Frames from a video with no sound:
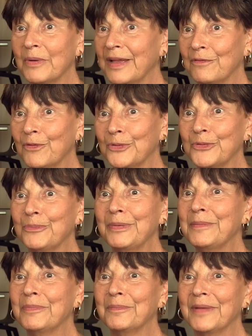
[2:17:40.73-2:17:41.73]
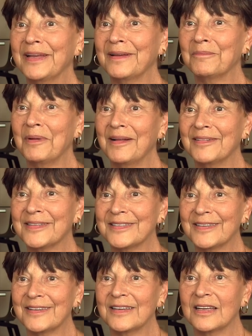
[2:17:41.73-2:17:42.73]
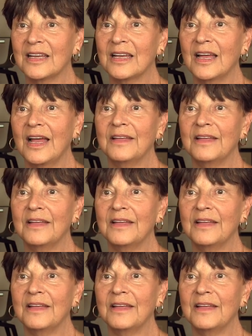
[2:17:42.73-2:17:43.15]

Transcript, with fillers: We have all new people making policy. Right.